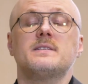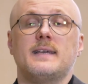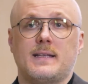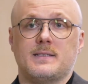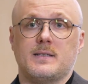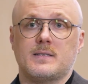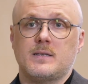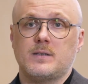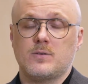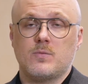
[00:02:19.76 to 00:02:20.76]
senses
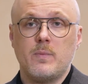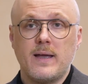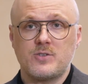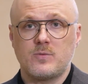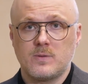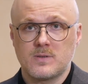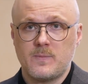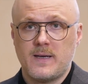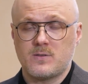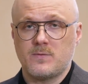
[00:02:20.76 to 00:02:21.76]
into the measurable
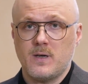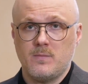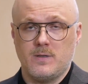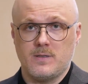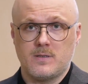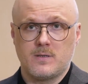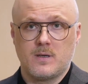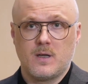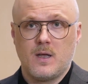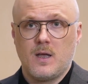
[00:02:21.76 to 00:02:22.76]
space of numbers.
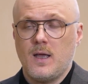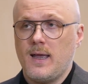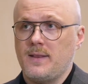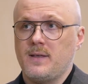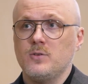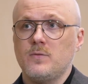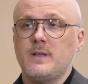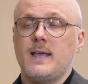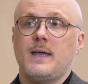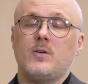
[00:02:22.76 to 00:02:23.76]
At the end of the
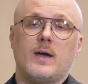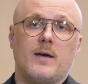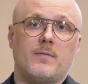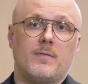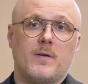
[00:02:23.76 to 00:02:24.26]
day, you have